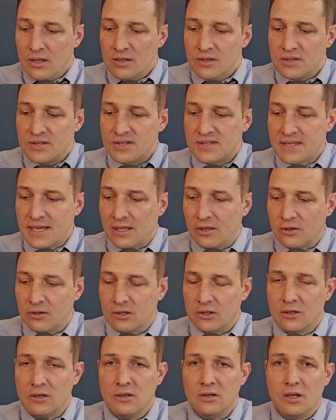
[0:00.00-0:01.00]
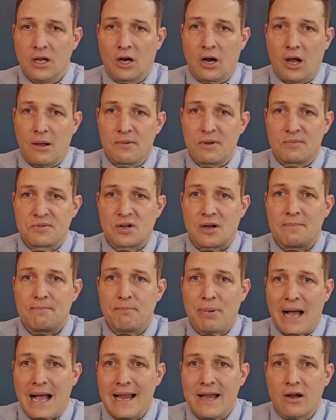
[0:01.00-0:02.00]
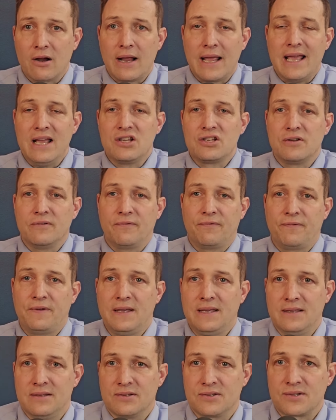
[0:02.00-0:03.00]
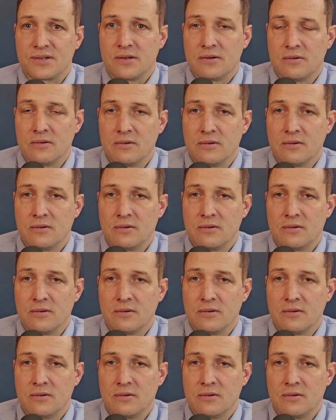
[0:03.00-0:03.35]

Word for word: seller, or, uh, I'm sorry, buyer agent fees,